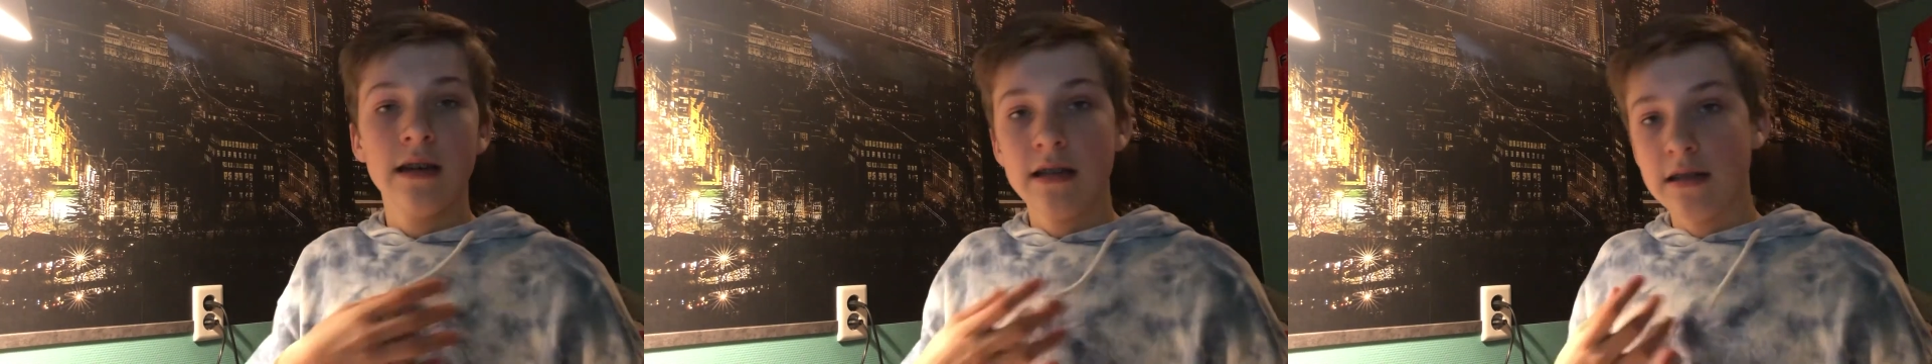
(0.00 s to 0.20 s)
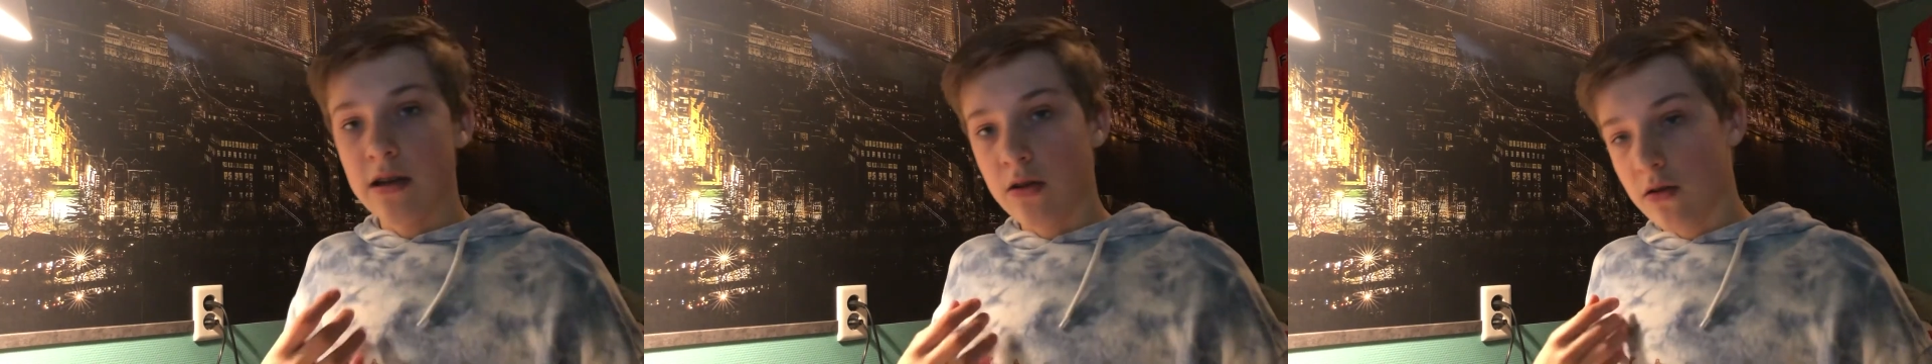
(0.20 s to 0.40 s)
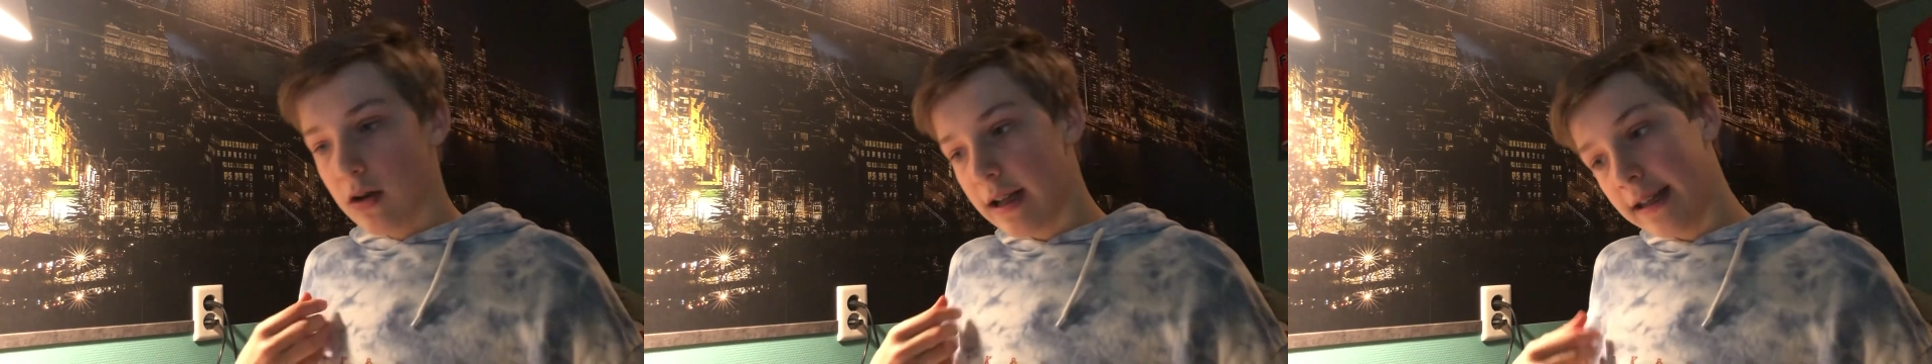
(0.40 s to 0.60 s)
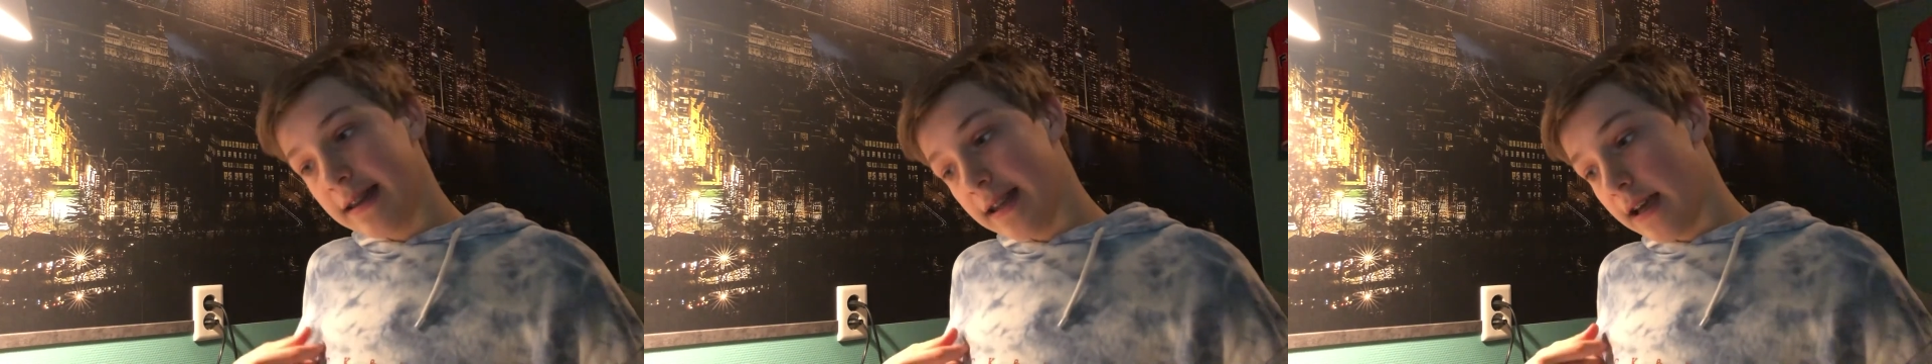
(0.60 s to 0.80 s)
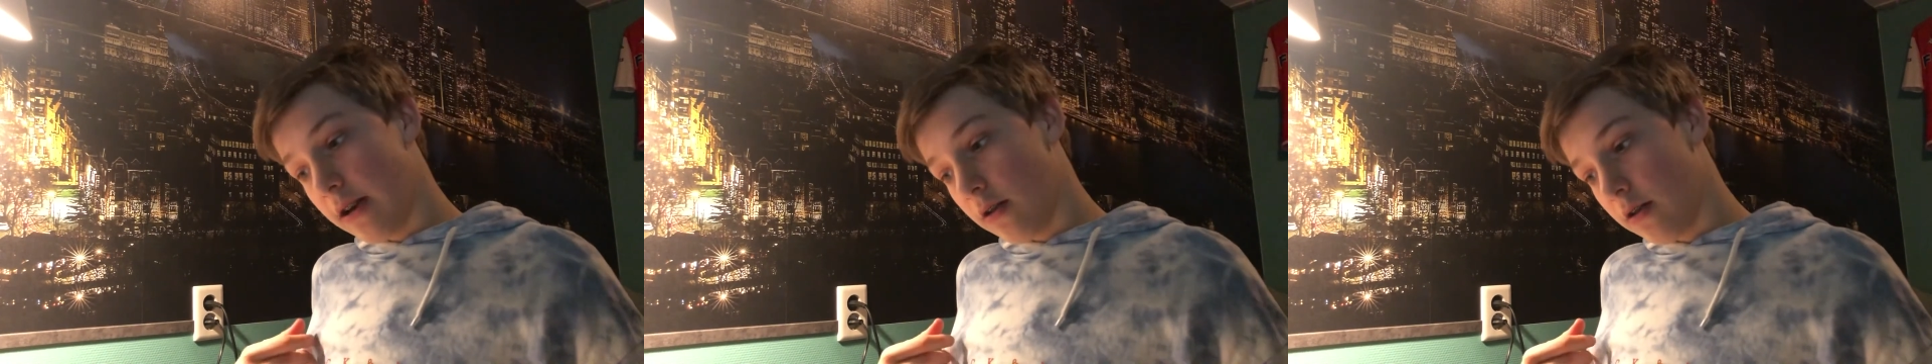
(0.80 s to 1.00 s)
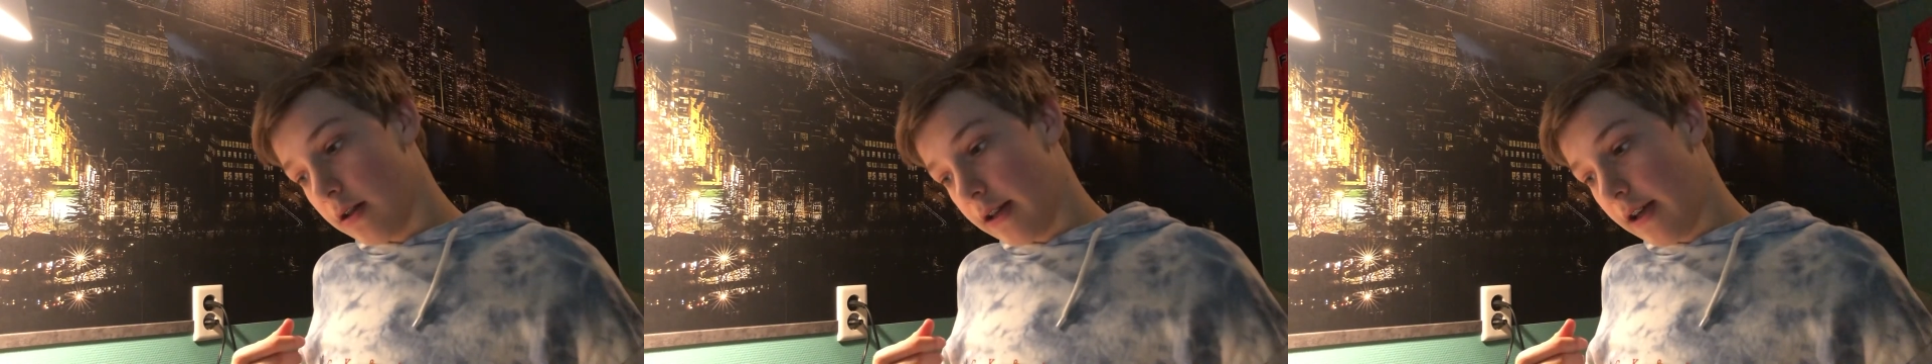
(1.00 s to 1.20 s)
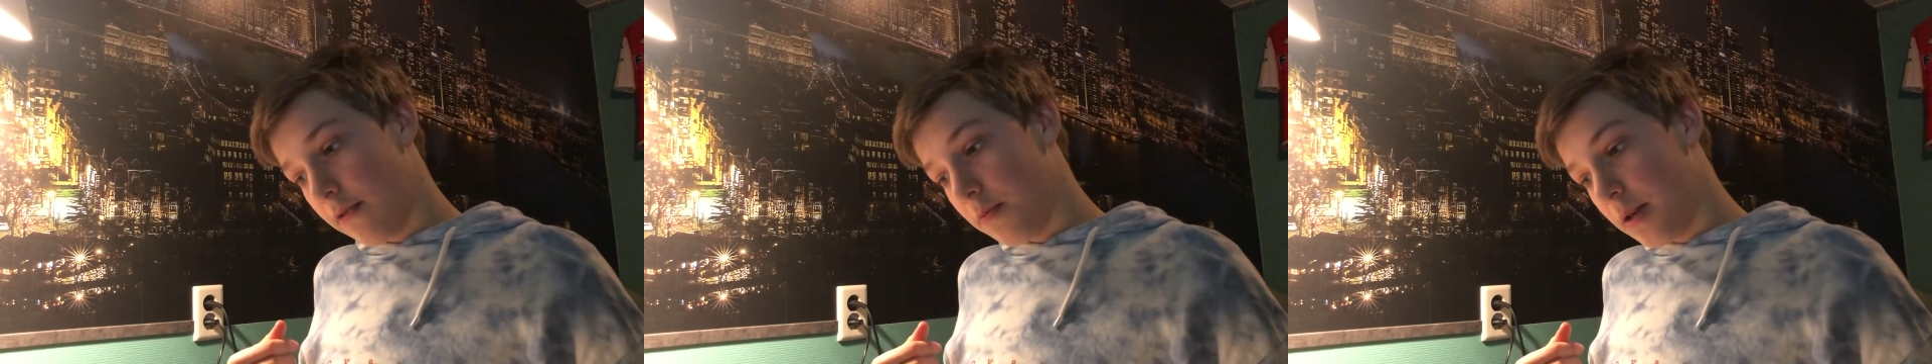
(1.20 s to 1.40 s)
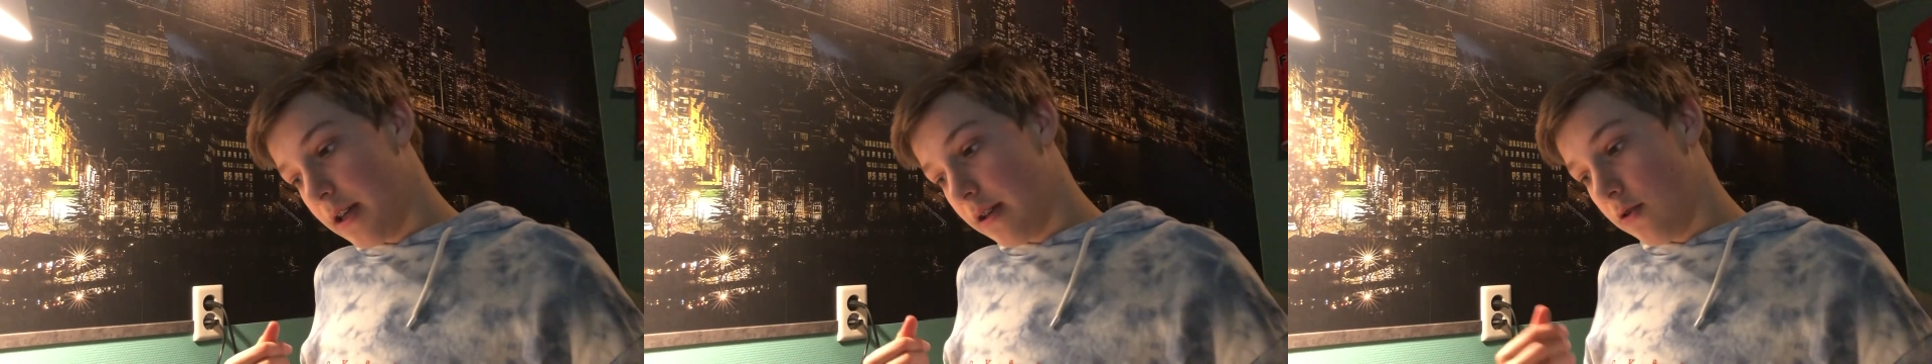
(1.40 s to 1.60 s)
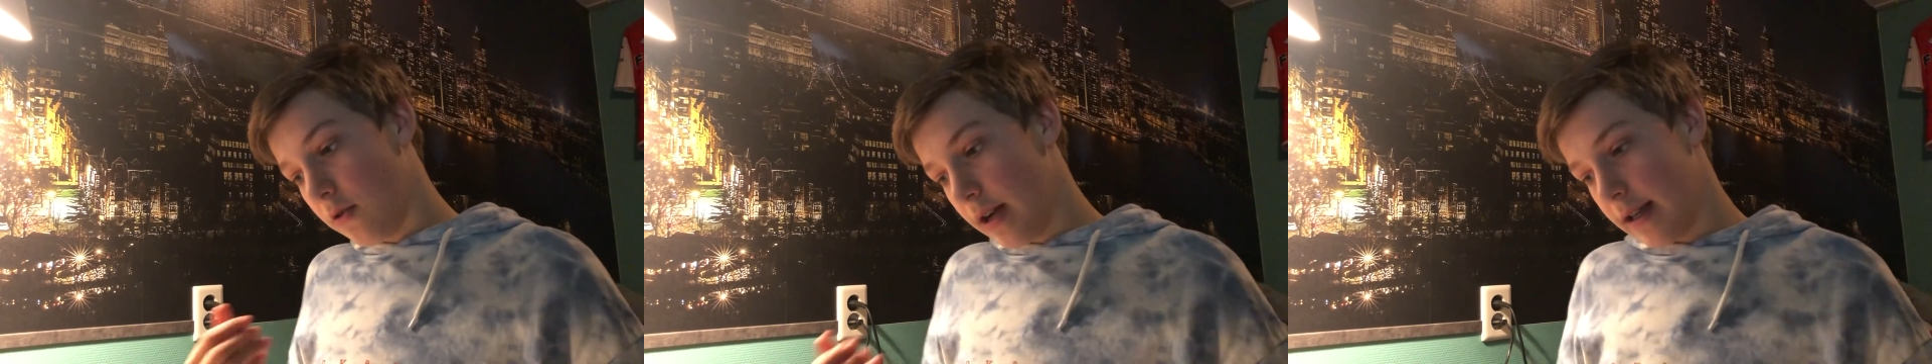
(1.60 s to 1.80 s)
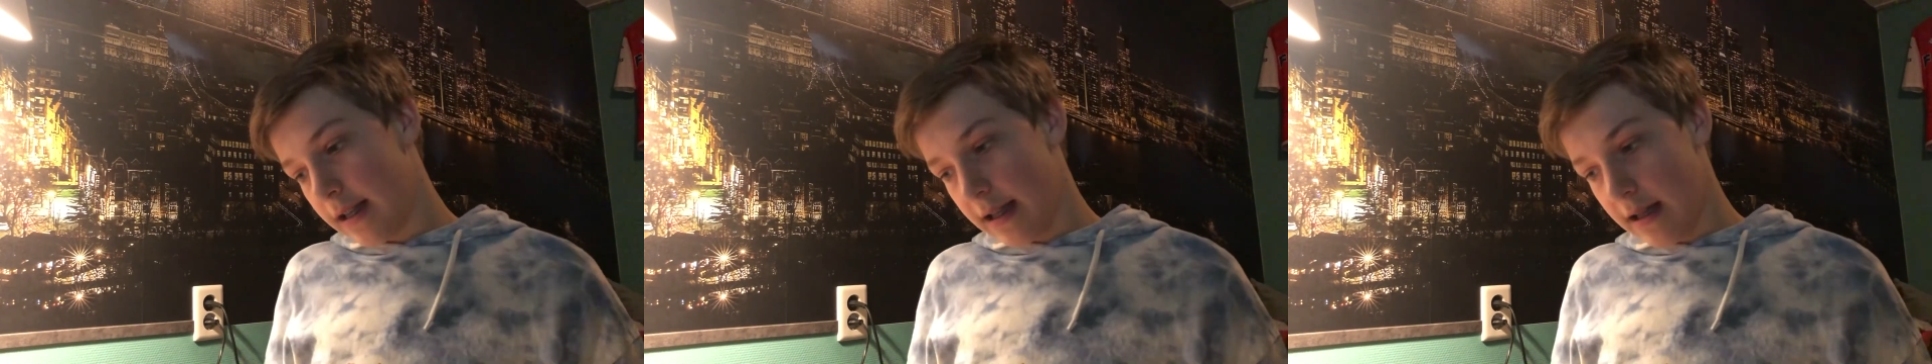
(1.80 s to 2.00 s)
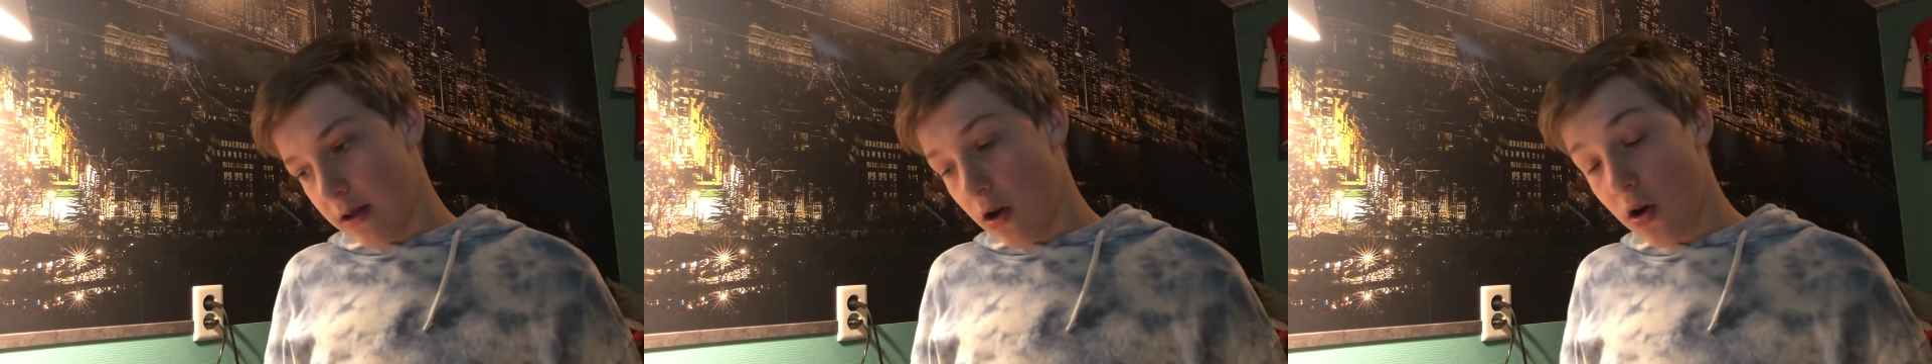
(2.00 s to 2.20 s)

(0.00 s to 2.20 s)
Ciao Colette, they've been great in